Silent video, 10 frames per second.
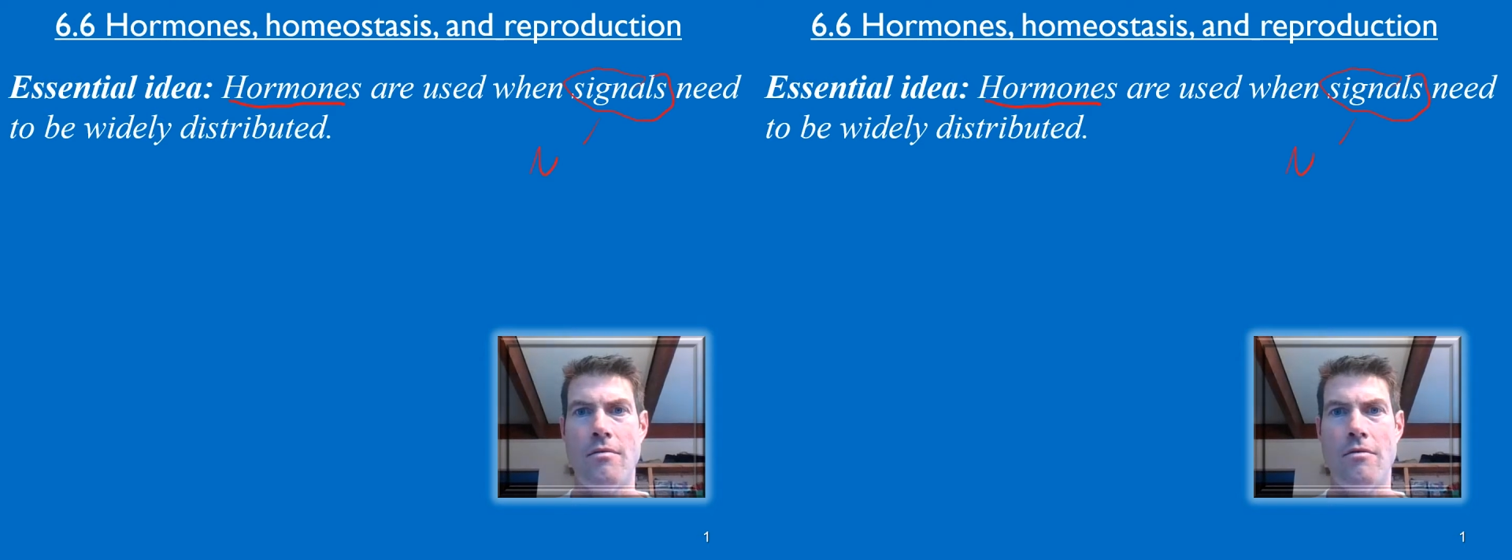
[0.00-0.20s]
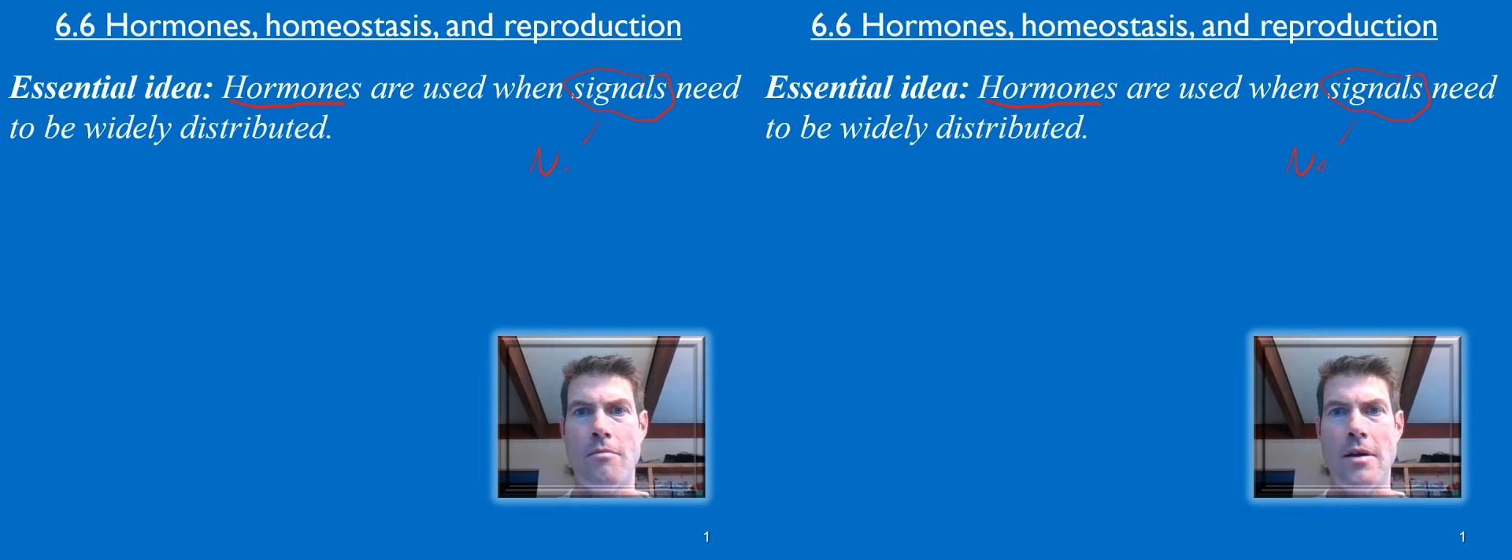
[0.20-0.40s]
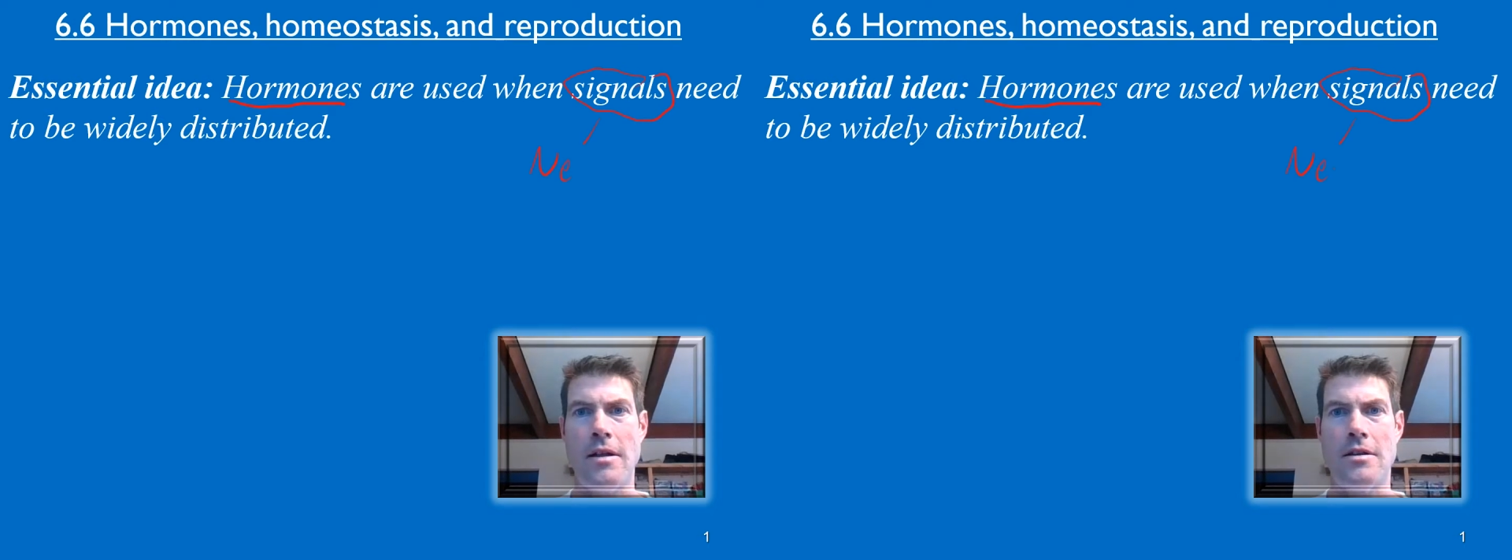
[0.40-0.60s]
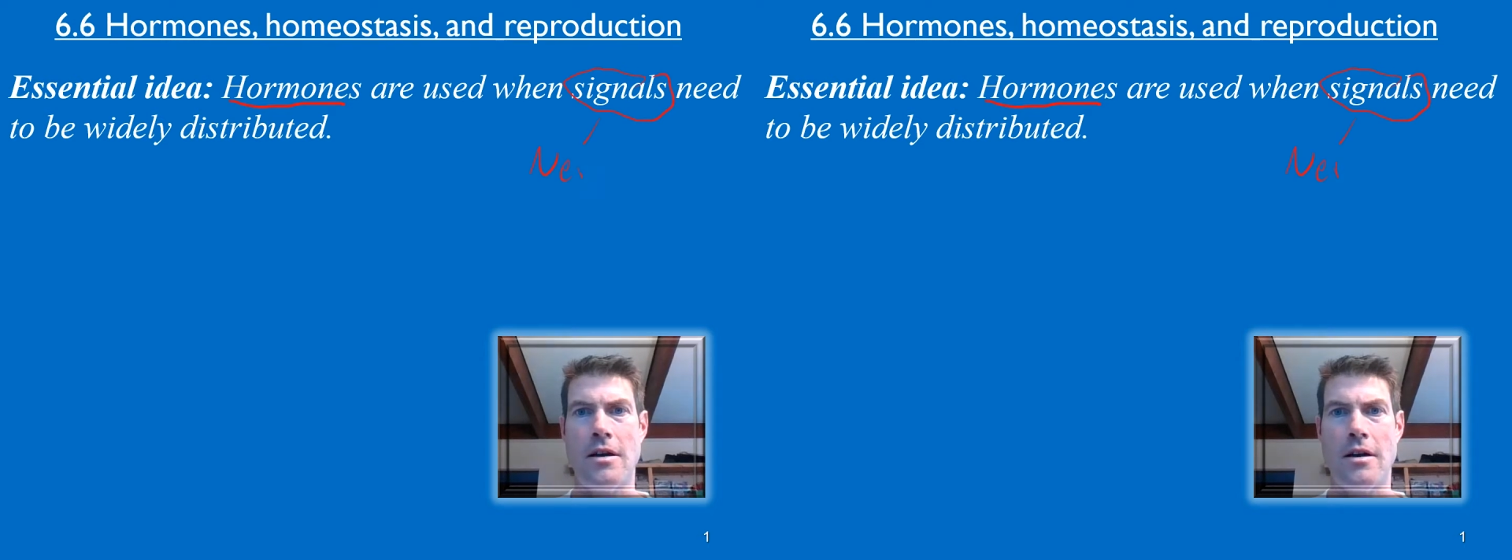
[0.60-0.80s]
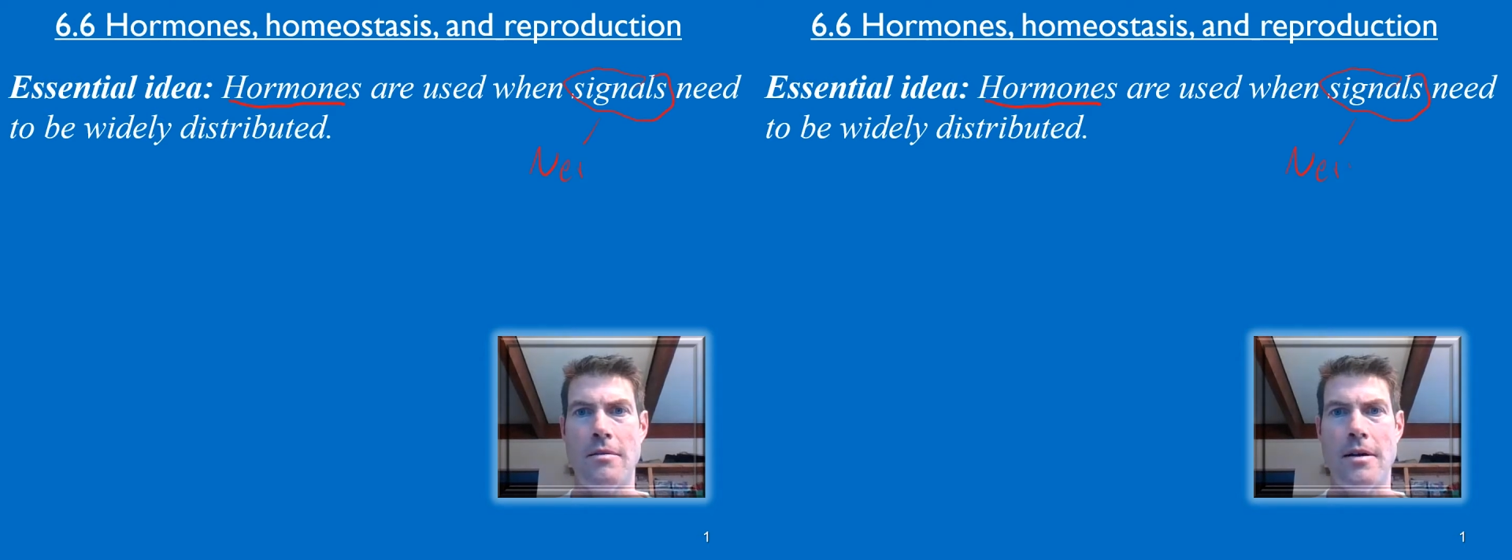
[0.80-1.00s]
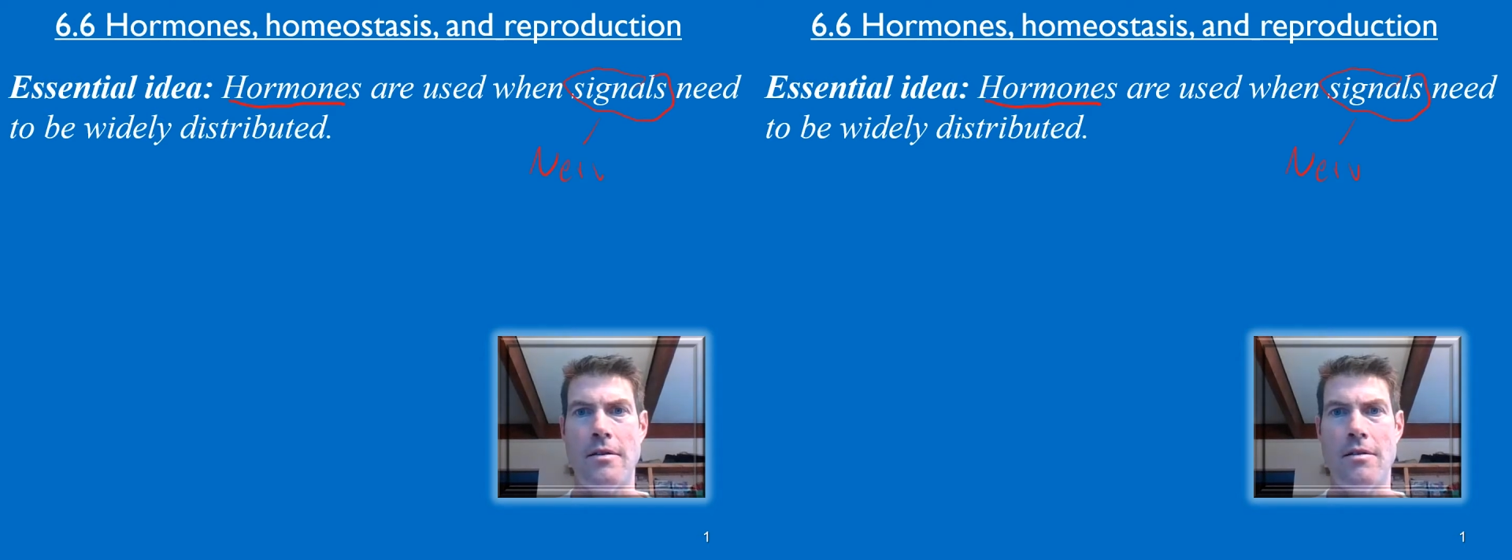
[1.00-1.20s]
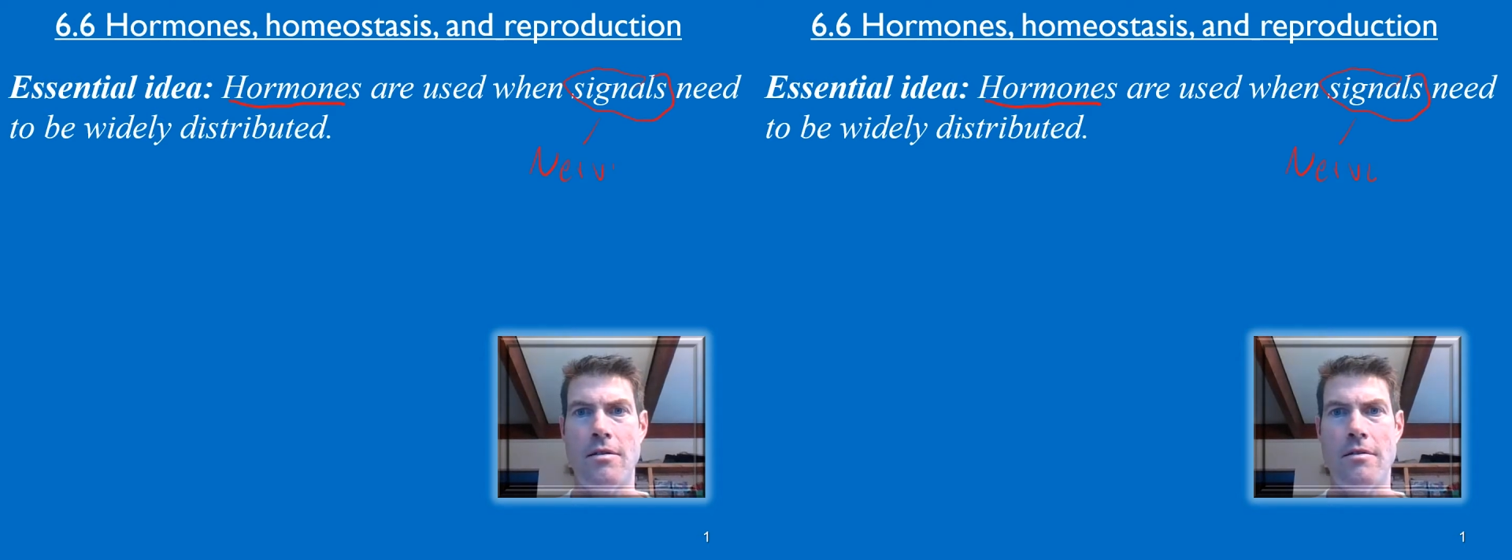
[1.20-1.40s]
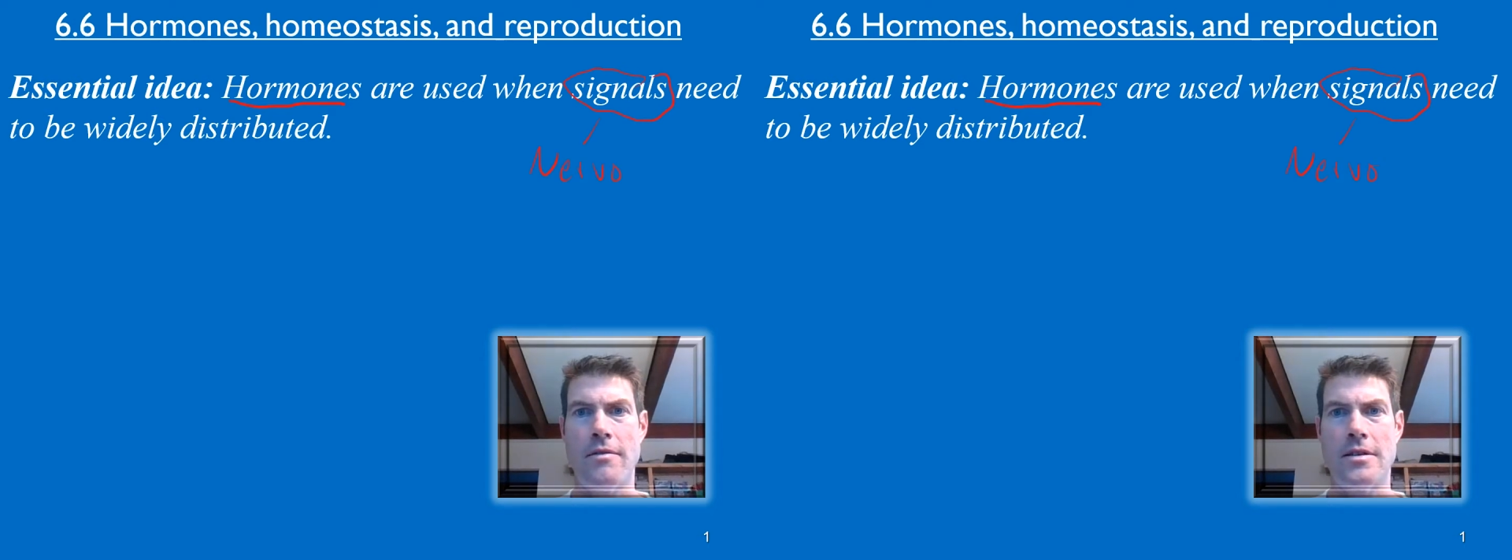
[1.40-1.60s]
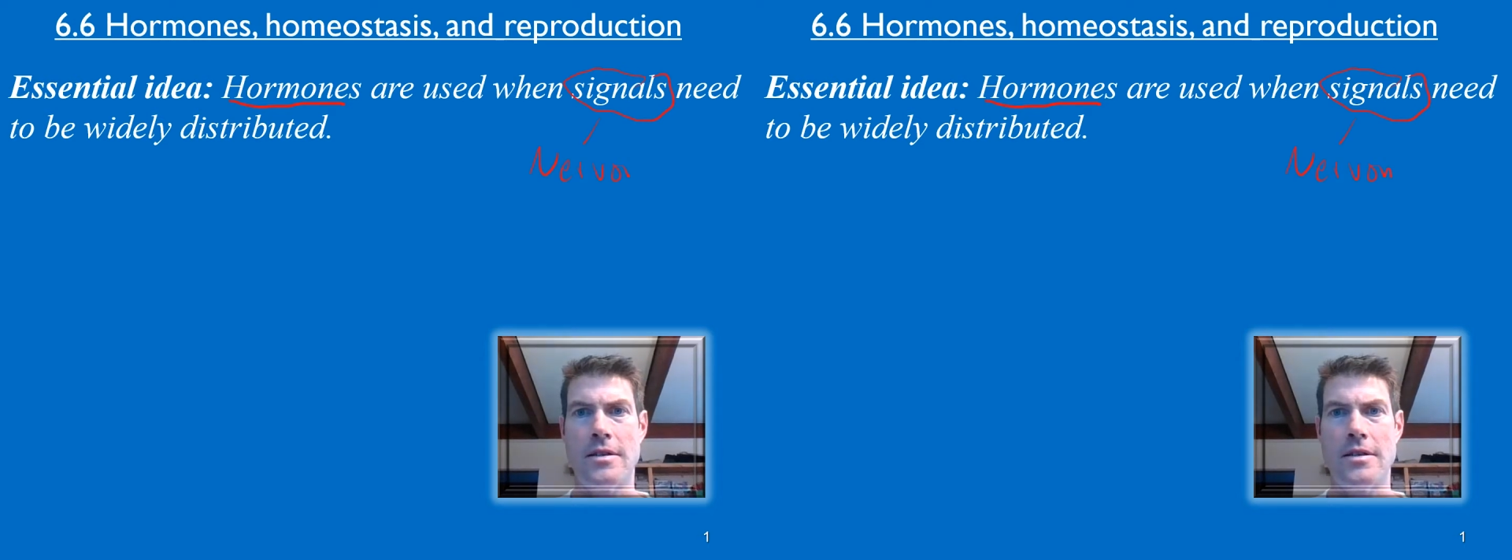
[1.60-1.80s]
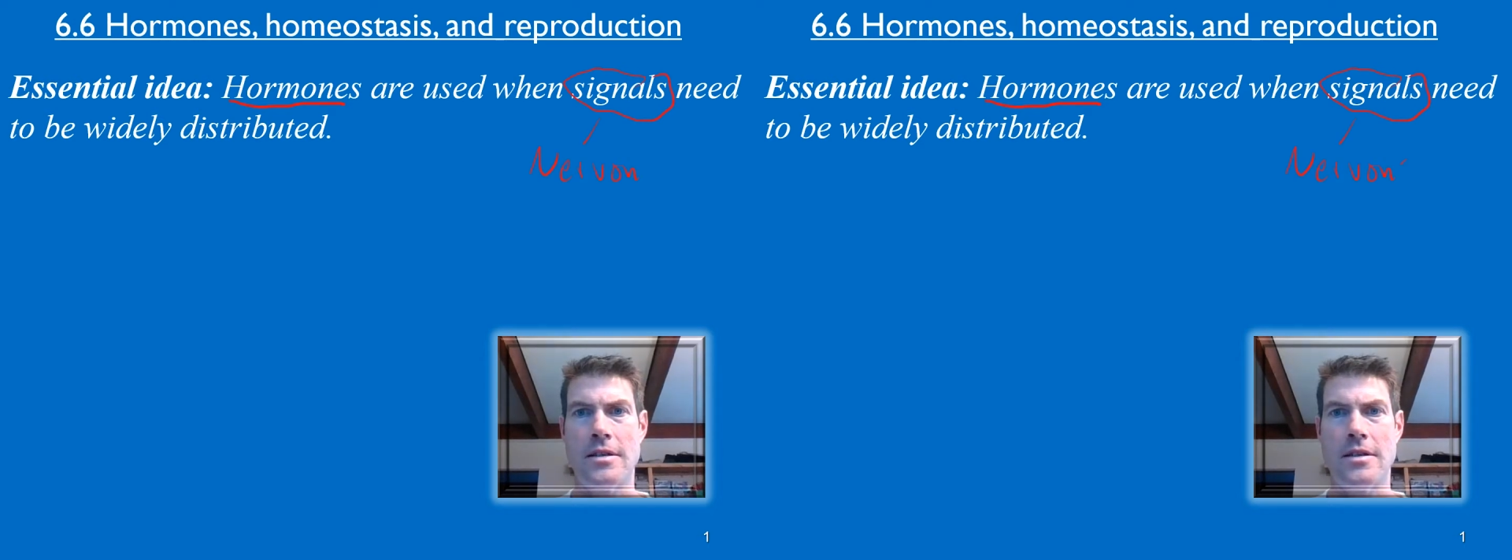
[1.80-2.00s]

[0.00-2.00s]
we mainly talked about nervous